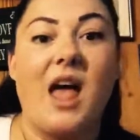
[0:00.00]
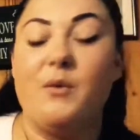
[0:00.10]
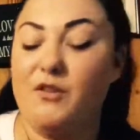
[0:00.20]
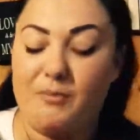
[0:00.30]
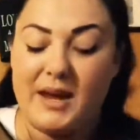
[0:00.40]
I
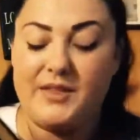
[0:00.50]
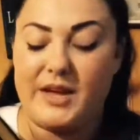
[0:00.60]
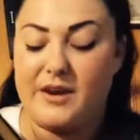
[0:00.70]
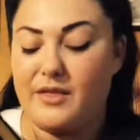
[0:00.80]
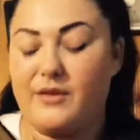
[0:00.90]
would have paid
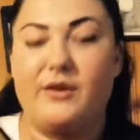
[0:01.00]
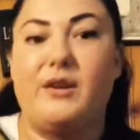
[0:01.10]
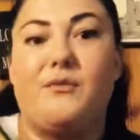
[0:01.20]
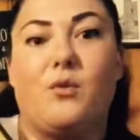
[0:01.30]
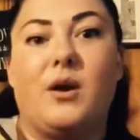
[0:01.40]
like
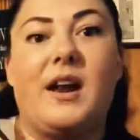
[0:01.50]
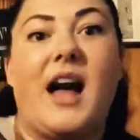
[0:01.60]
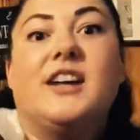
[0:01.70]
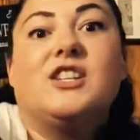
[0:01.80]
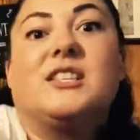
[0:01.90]
30 for it.
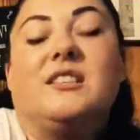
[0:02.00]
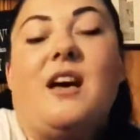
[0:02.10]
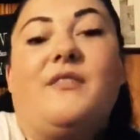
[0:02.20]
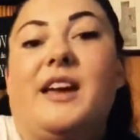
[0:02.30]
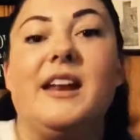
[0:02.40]
I just
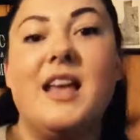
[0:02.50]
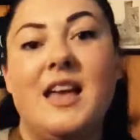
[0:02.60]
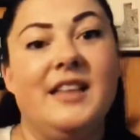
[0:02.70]
love it.